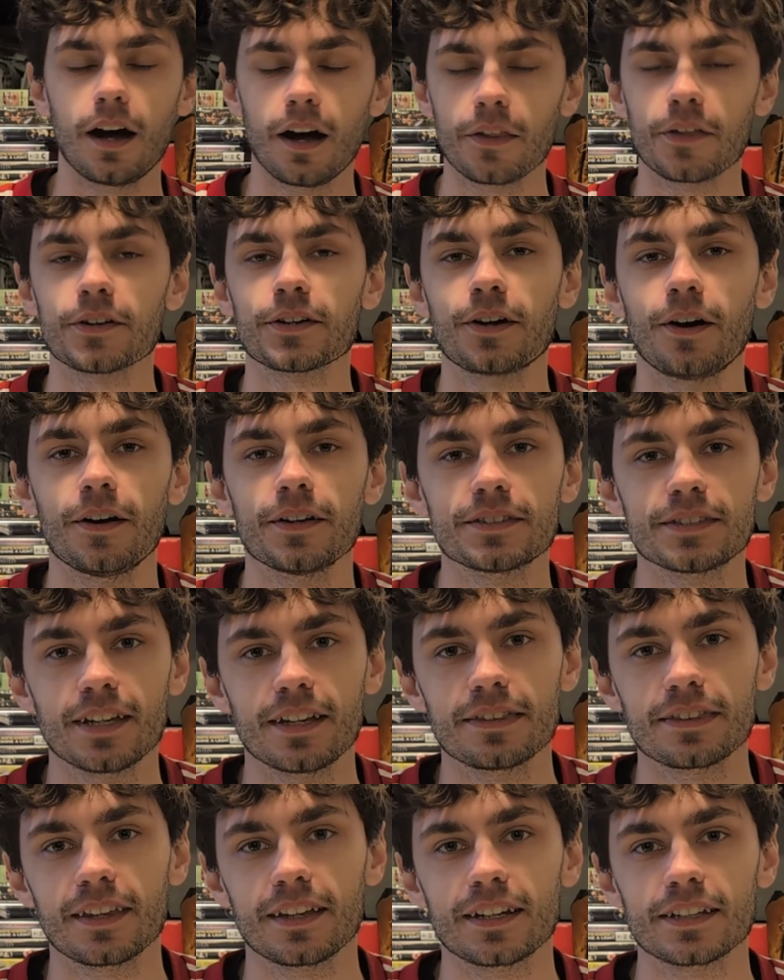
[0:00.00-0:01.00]
Other
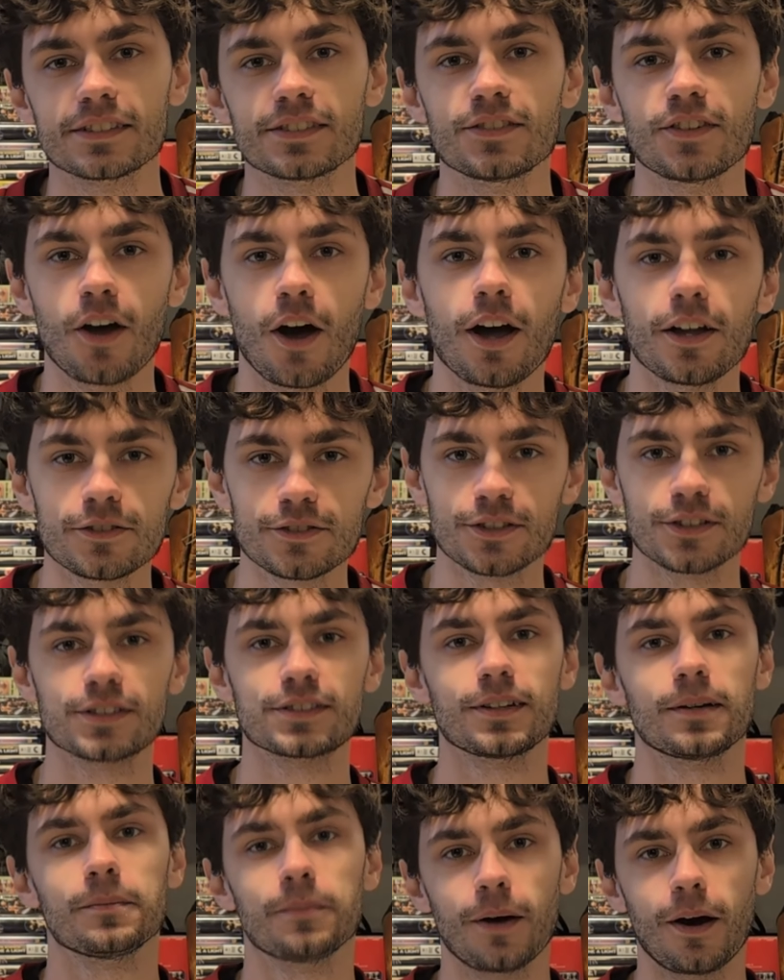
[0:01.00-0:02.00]
content that is not just
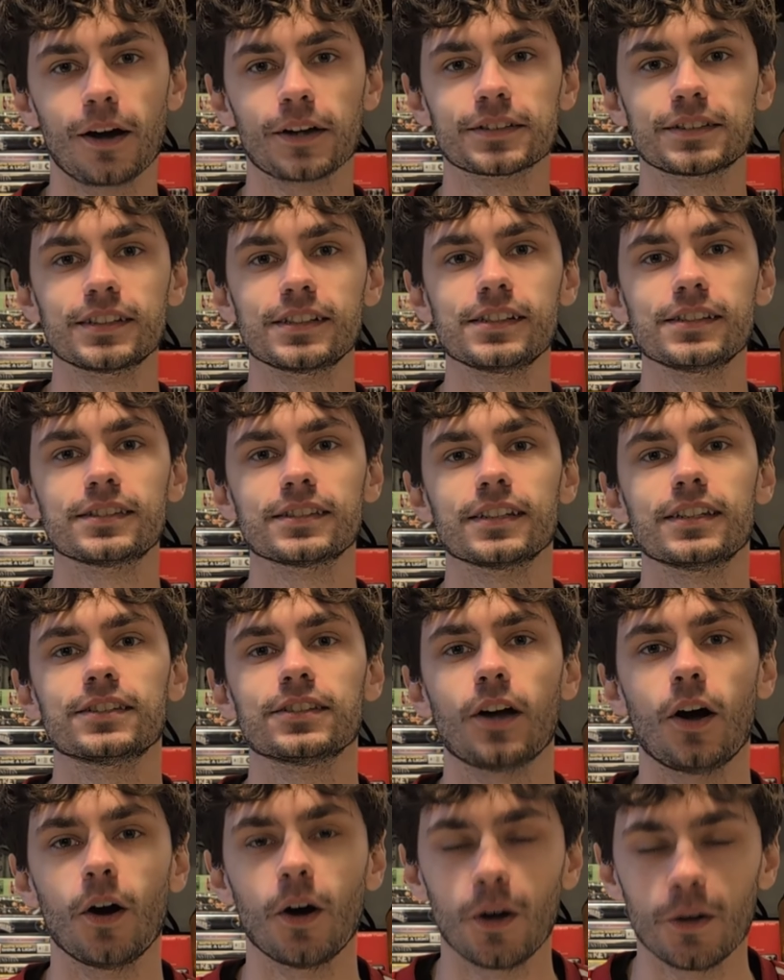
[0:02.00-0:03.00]
unboxings
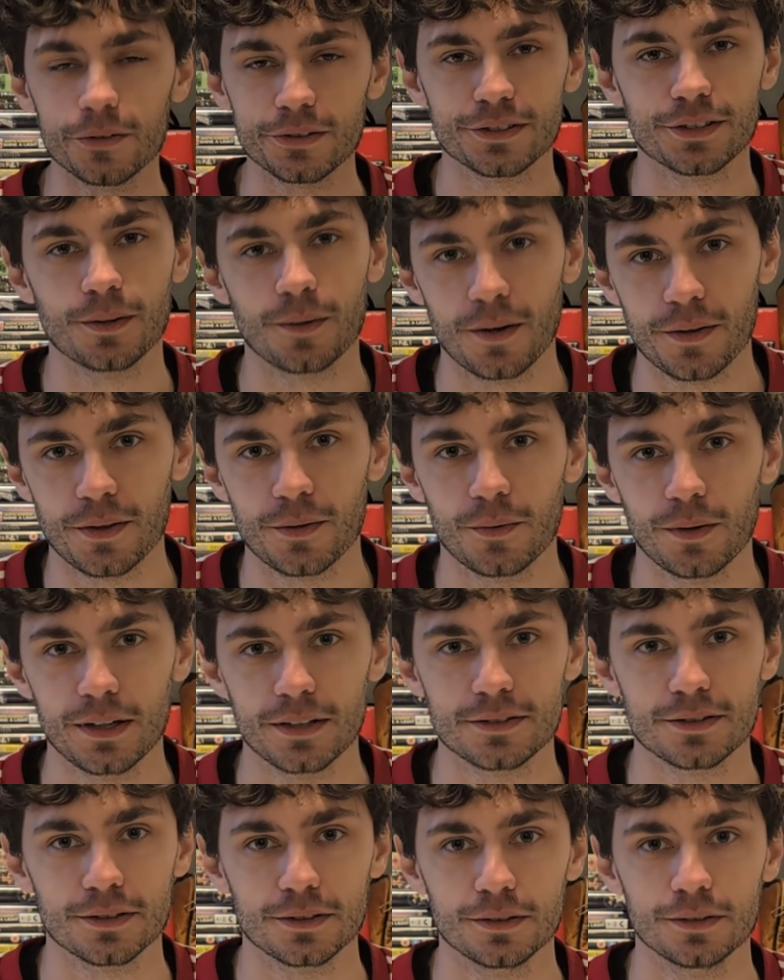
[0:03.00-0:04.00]
is also on the way
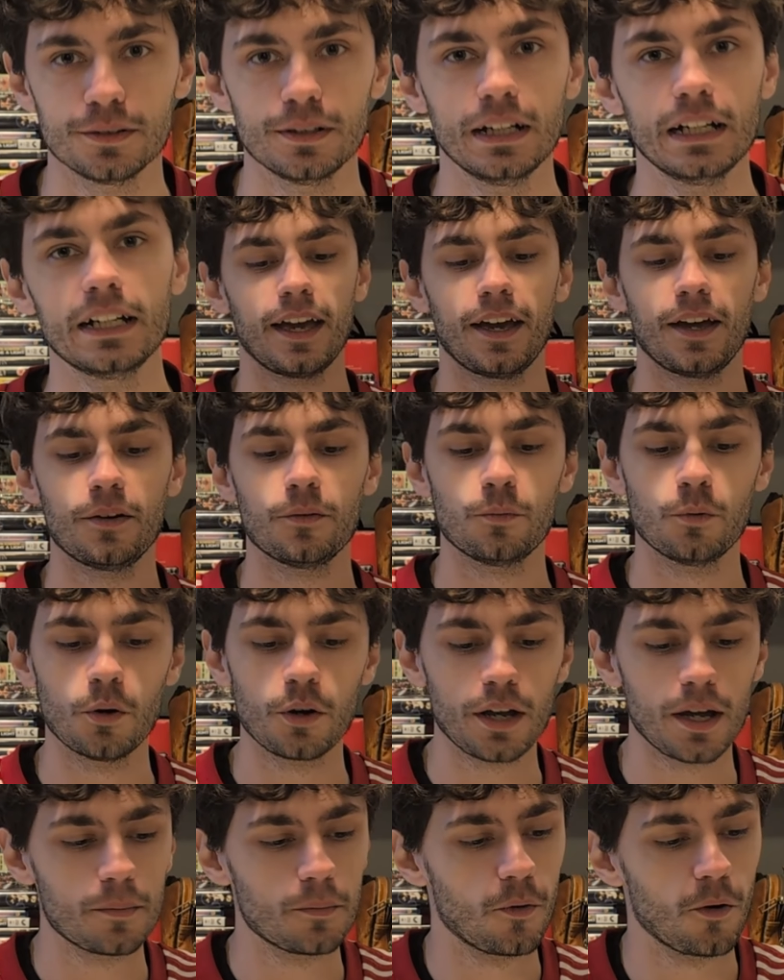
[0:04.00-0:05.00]
too, and we'll
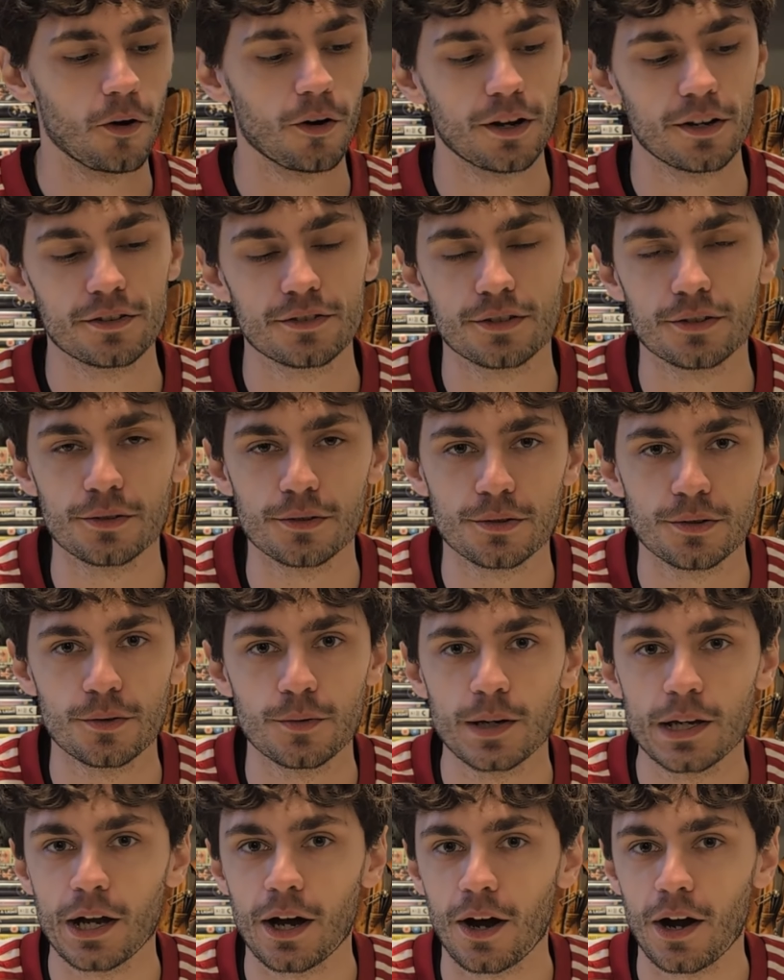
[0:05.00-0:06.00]
get more into who
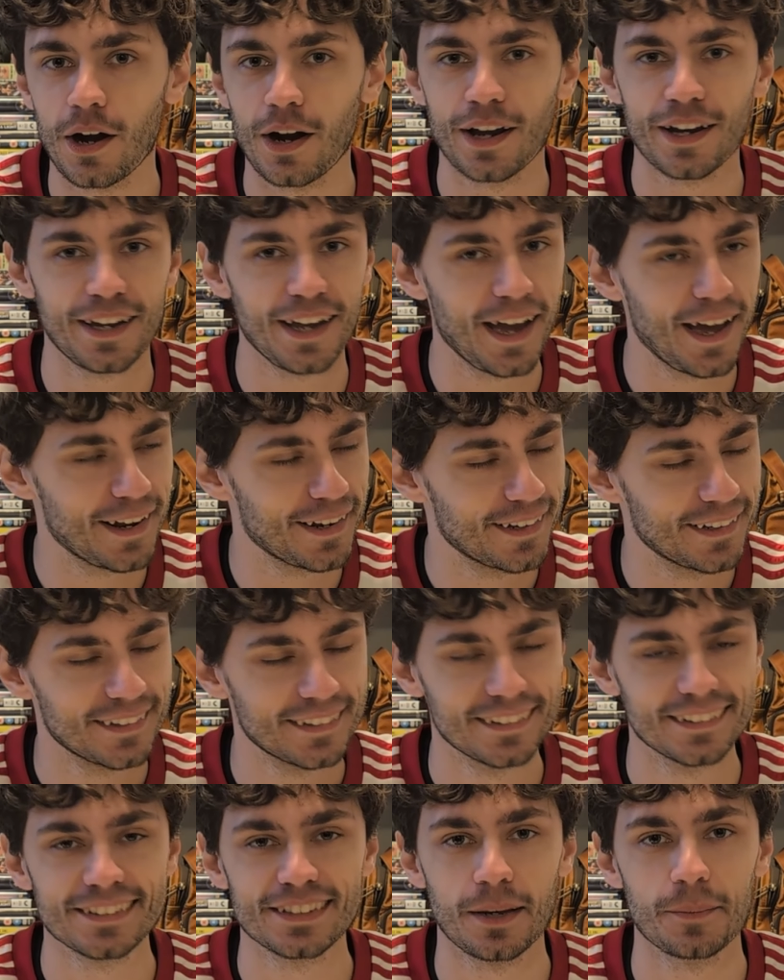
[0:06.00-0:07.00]
we are again
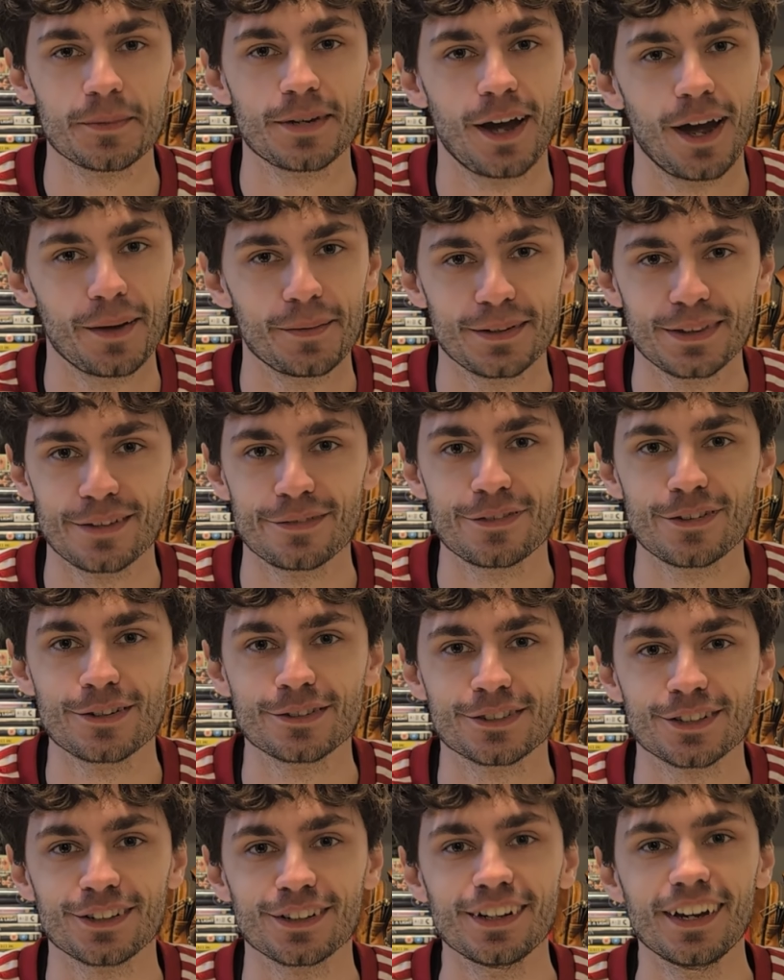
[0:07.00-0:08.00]
sometime in the
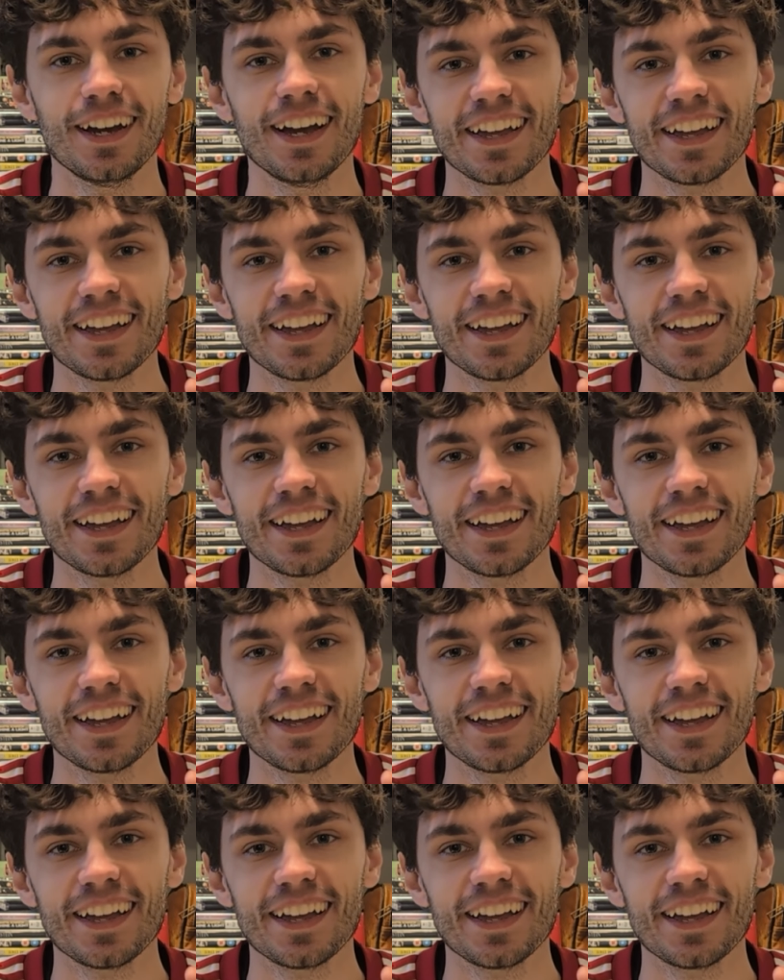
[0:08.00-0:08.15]
future.